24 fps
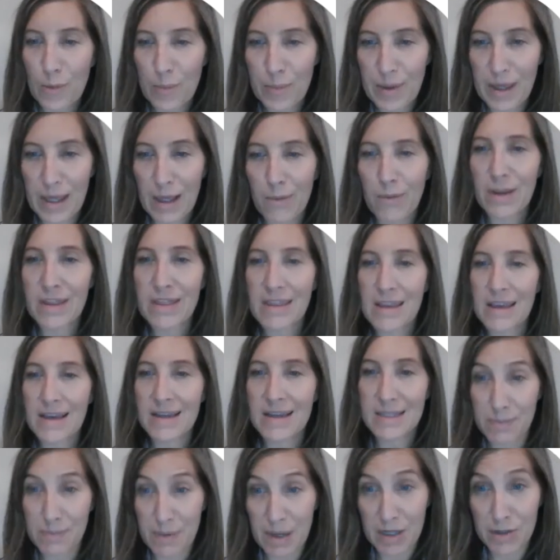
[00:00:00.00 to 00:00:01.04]
helping with the
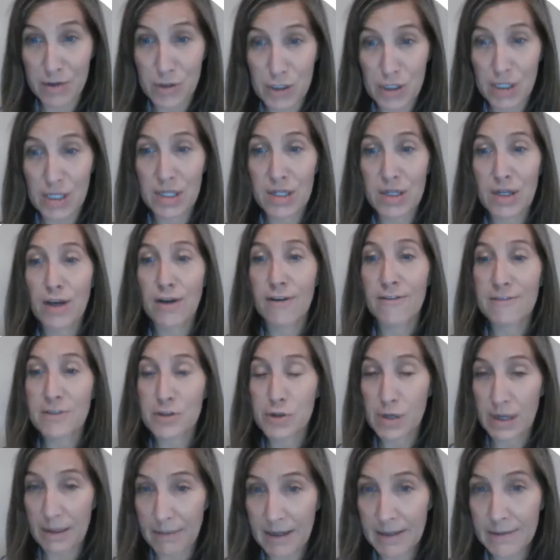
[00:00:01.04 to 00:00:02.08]
expansion of
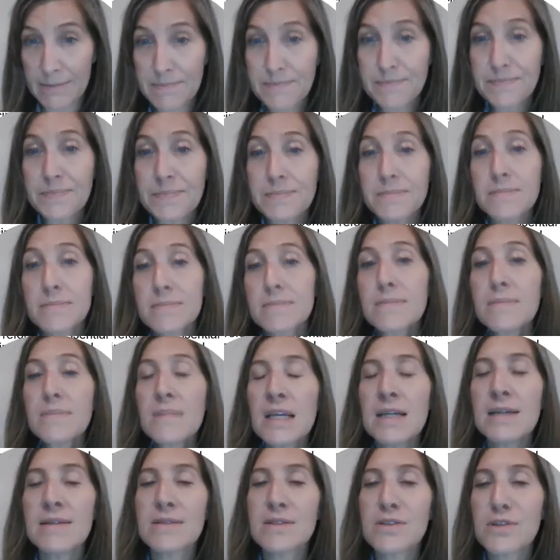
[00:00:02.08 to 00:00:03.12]
treatment.
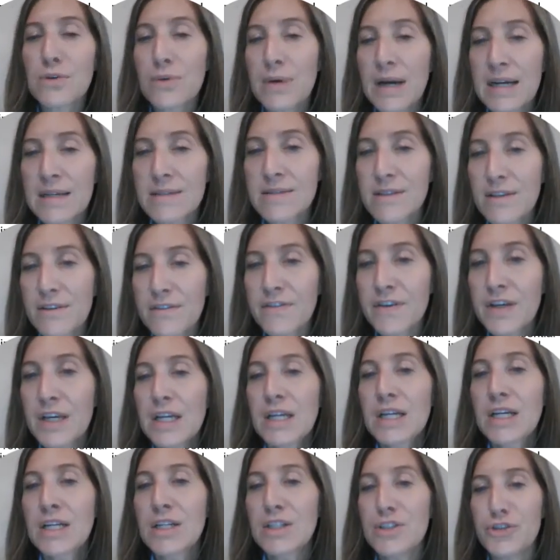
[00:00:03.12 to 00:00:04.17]
And so as of
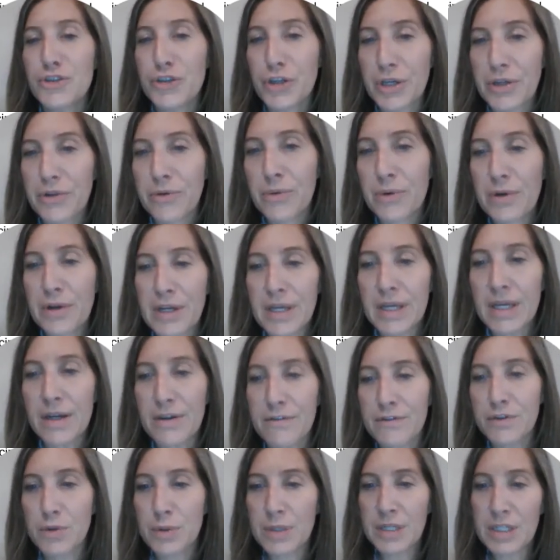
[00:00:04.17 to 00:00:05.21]
January
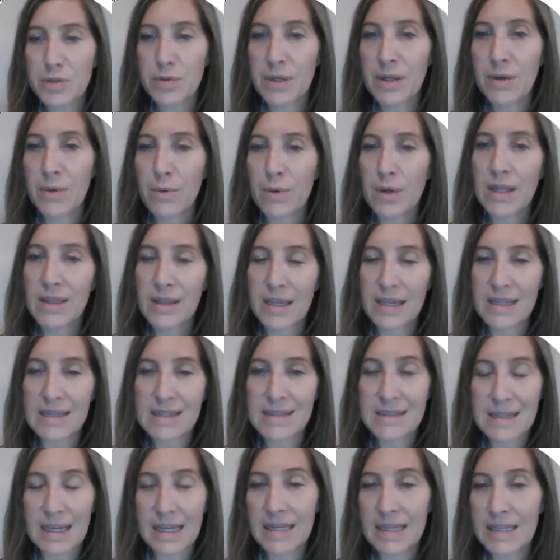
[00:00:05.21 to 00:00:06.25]
of 2021, they
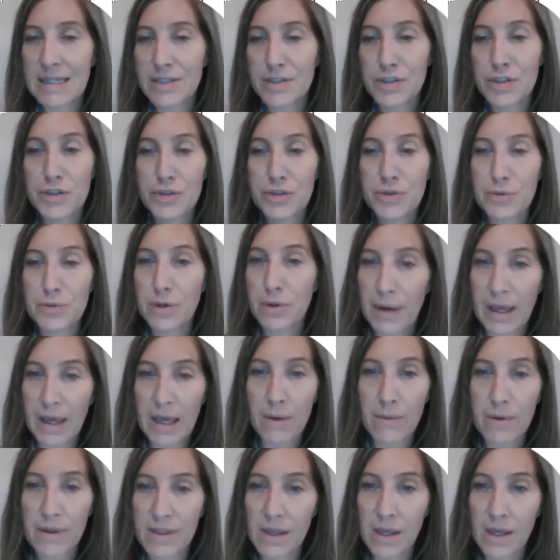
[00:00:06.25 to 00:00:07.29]
decided to do
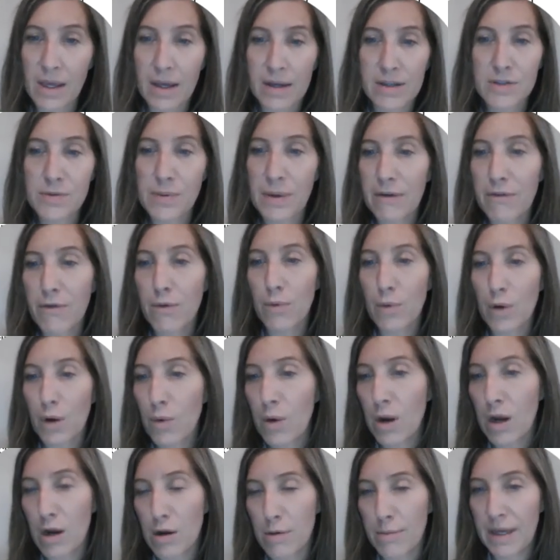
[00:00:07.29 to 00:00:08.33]
away with the X-WAIVER
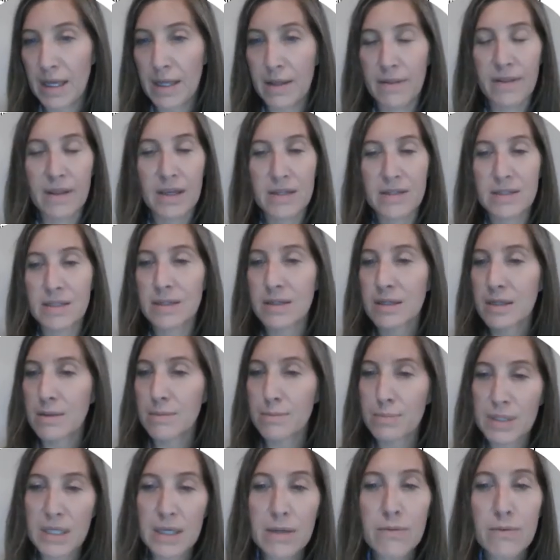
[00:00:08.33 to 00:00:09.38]
requirement. They did a
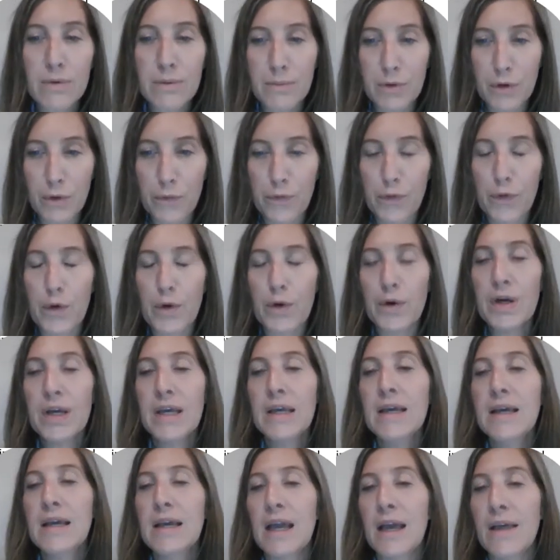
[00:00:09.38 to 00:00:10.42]
complete removal,
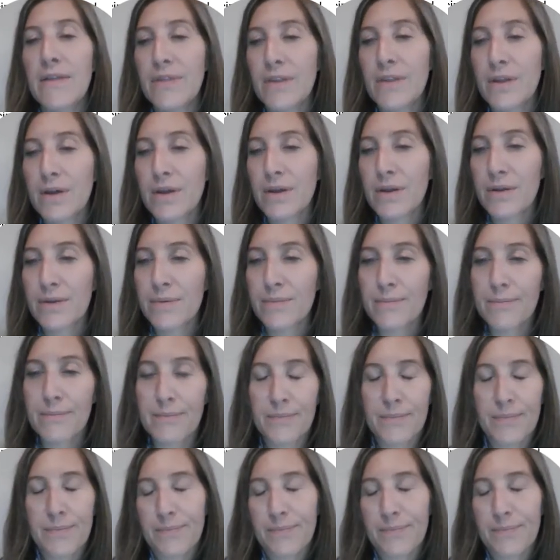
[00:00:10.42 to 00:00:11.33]
and the